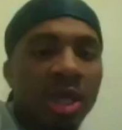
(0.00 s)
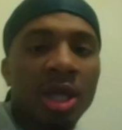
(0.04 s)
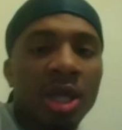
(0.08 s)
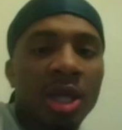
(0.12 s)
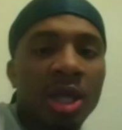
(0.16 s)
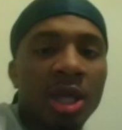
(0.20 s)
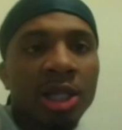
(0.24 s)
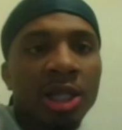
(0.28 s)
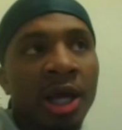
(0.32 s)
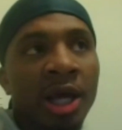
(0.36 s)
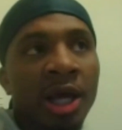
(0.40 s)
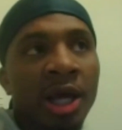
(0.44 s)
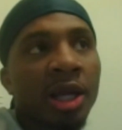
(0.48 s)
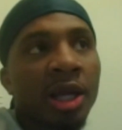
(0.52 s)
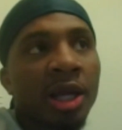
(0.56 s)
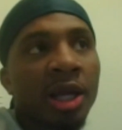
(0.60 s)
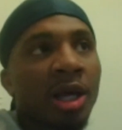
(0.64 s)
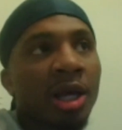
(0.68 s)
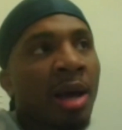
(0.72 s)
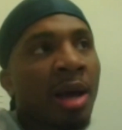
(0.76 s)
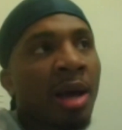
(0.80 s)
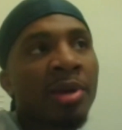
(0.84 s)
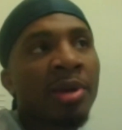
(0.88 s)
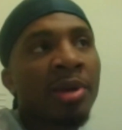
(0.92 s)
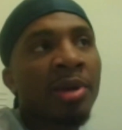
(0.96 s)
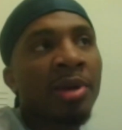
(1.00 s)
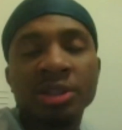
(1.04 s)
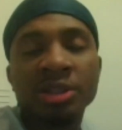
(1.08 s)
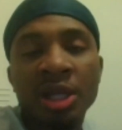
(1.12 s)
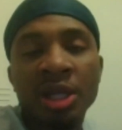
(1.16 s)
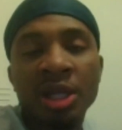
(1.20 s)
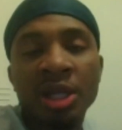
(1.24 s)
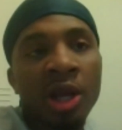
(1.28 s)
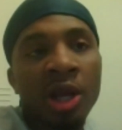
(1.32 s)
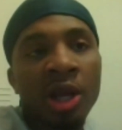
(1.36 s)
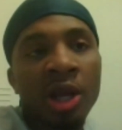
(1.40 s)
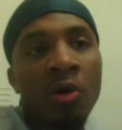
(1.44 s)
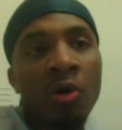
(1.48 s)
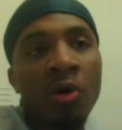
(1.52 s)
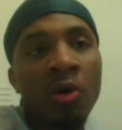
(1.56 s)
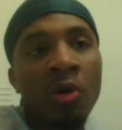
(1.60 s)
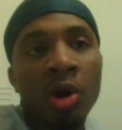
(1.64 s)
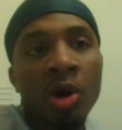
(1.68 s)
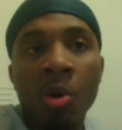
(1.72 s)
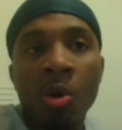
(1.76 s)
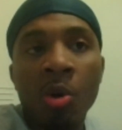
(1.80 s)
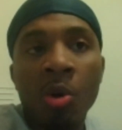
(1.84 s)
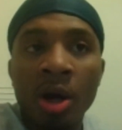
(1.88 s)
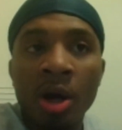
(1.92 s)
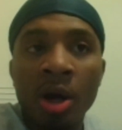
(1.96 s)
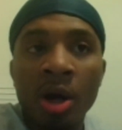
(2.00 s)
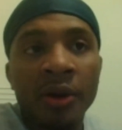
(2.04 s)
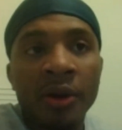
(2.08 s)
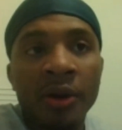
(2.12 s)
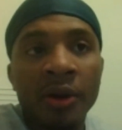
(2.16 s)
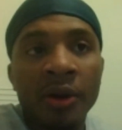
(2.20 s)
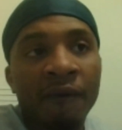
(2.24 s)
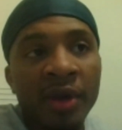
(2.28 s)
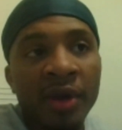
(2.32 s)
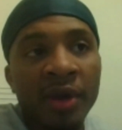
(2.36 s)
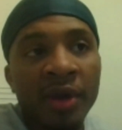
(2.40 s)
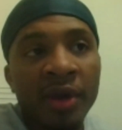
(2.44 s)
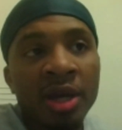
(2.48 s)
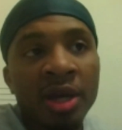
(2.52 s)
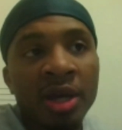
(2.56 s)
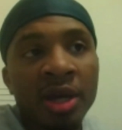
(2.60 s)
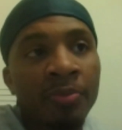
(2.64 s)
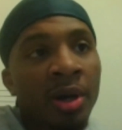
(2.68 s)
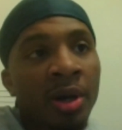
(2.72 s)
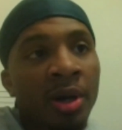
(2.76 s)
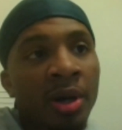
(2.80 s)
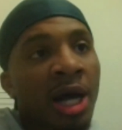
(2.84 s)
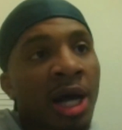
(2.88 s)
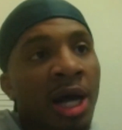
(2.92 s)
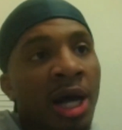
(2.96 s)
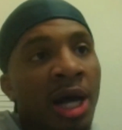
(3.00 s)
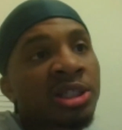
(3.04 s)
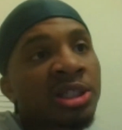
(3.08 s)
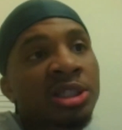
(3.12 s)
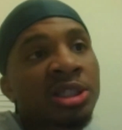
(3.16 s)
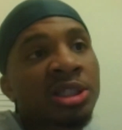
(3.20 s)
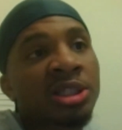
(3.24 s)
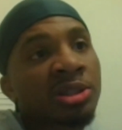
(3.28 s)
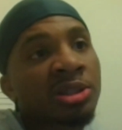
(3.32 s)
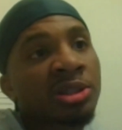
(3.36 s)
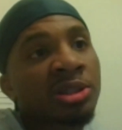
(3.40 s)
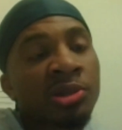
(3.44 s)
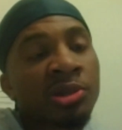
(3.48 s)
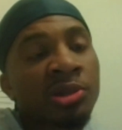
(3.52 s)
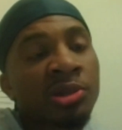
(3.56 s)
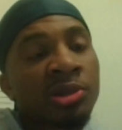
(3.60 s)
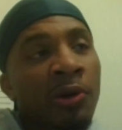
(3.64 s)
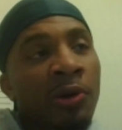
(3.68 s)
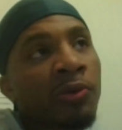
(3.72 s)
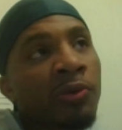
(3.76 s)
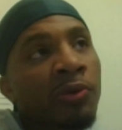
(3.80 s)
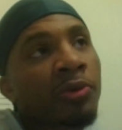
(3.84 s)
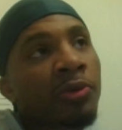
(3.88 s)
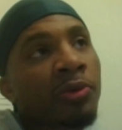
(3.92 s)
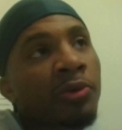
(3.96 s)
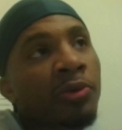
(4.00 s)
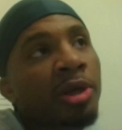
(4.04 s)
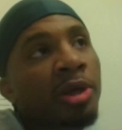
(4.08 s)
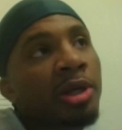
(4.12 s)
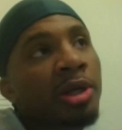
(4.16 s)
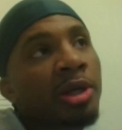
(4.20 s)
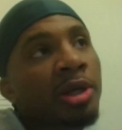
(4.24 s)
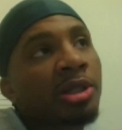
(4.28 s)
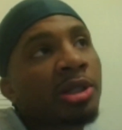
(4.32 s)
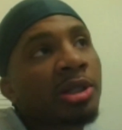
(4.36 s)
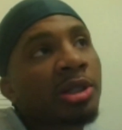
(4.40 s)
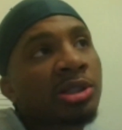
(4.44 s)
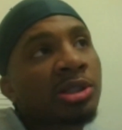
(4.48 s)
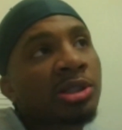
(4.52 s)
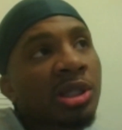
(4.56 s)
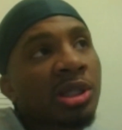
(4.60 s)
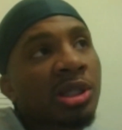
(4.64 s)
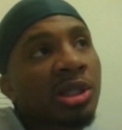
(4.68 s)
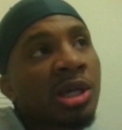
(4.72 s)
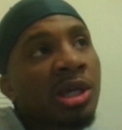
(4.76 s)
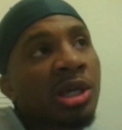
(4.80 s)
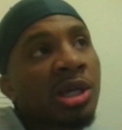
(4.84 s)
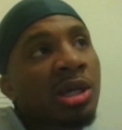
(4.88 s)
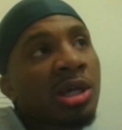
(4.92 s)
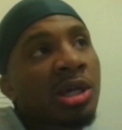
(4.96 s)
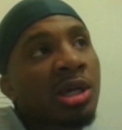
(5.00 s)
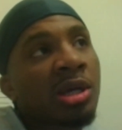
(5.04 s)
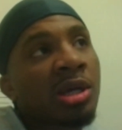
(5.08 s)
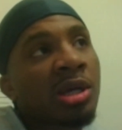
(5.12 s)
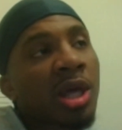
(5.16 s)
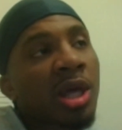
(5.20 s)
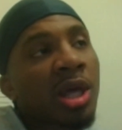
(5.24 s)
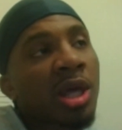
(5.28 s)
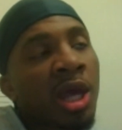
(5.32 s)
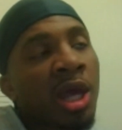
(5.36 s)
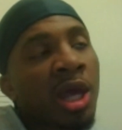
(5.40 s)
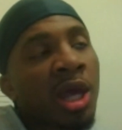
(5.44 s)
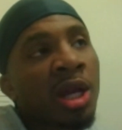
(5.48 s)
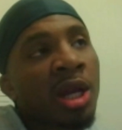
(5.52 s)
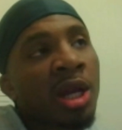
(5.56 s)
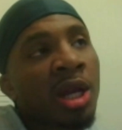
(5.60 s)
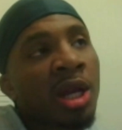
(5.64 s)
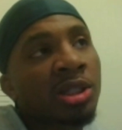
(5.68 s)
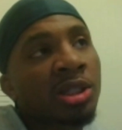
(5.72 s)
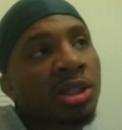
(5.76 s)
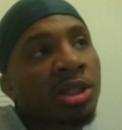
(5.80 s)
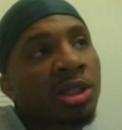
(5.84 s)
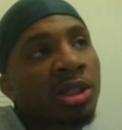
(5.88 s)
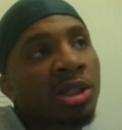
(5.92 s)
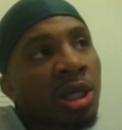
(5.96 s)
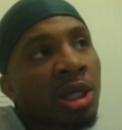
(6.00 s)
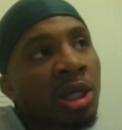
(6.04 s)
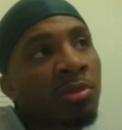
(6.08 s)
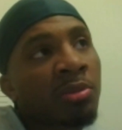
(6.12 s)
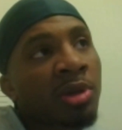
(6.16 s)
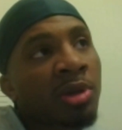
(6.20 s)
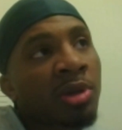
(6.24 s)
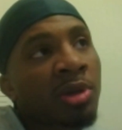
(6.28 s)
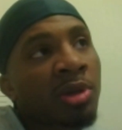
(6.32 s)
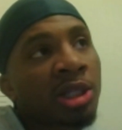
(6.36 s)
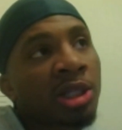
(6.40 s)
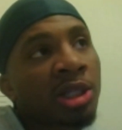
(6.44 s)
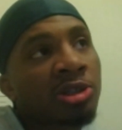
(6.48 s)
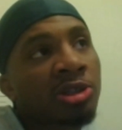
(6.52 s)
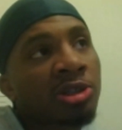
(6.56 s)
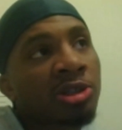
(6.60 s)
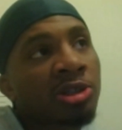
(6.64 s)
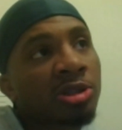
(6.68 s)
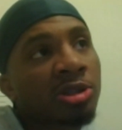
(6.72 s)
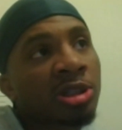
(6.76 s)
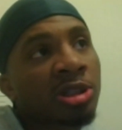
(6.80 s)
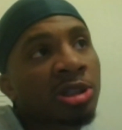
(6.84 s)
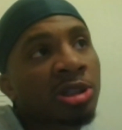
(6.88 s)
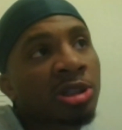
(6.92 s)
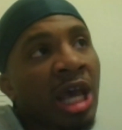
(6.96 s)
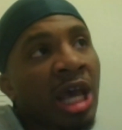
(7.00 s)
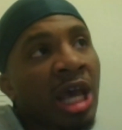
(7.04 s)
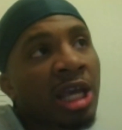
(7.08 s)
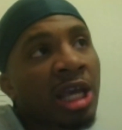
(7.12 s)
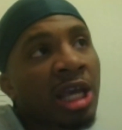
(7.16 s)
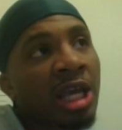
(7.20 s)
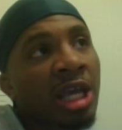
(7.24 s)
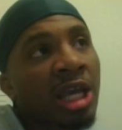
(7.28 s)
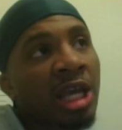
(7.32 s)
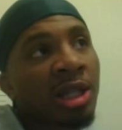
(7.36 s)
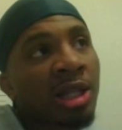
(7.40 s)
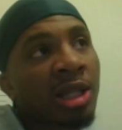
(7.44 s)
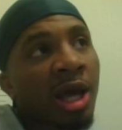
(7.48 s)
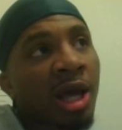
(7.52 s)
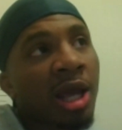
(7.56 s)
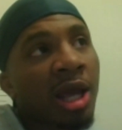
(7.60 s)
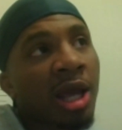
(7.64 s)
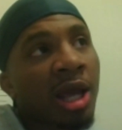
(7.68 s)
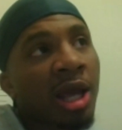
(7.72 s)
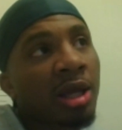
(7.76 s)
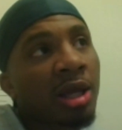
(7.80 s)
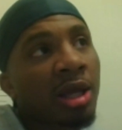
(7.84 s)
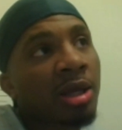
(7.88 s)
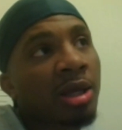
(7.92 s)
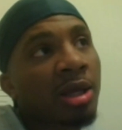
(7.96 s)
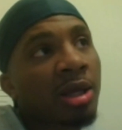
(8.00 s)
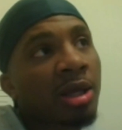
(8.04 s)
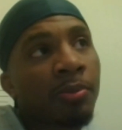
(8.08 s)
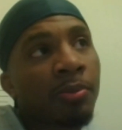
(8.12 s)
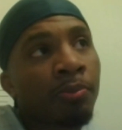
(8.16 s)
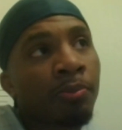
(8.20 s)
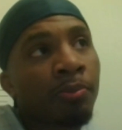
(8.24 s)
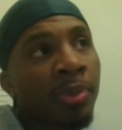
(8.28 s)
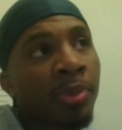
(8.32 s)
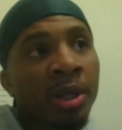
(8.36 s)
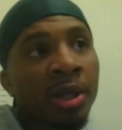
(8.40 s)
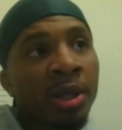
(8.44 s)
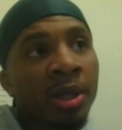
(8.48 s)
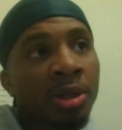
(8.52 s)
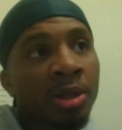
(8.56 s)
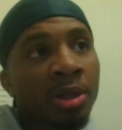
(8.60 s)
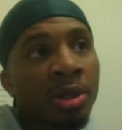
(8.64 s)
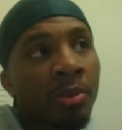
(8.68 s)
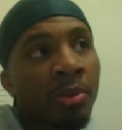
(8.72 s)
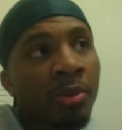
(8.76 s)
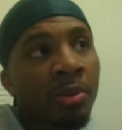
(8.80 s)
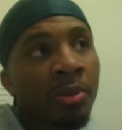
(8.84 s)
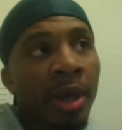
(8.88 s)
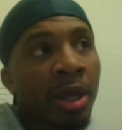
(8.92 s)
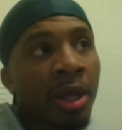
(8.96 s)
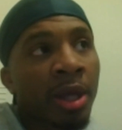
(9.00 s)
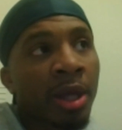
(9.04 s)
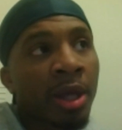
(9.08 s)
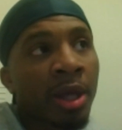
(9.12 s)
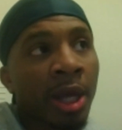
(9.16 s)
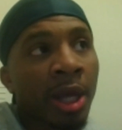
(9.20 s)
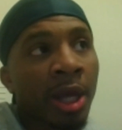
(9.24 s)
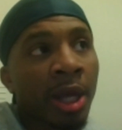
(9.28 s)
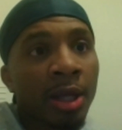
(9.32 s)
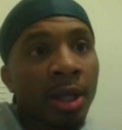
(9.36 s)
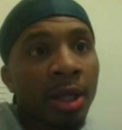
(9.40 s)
like I'm not saying they're gonna go undefeated, but I just don't see any team that can like beat them, man. Like